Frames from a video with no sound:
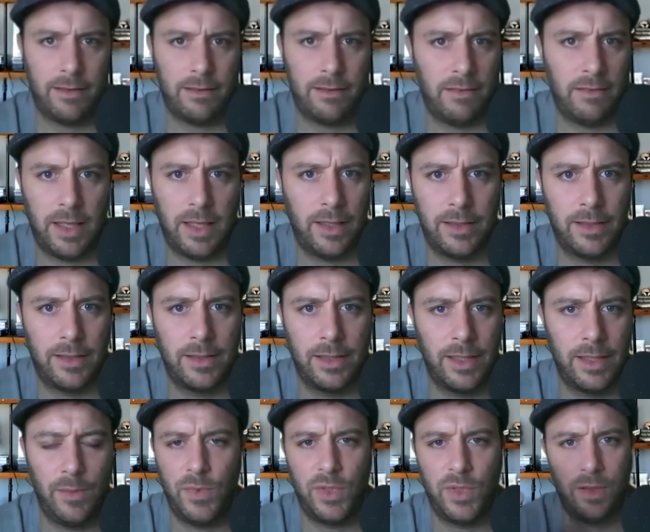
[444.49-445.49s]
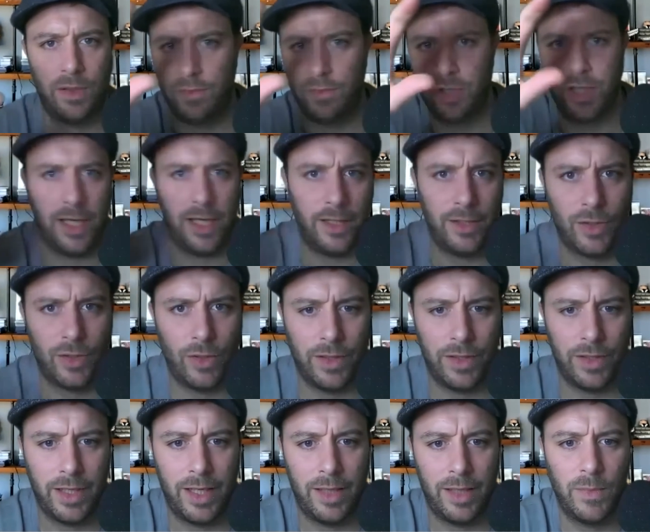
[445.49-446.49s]
things seem to change all the
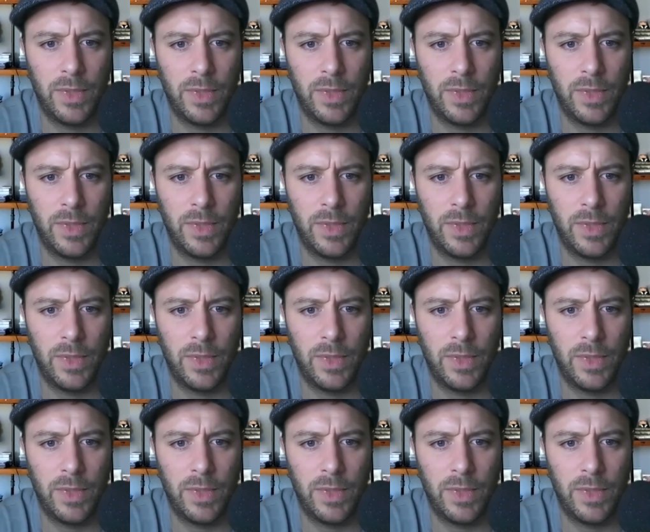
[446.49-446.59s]
time?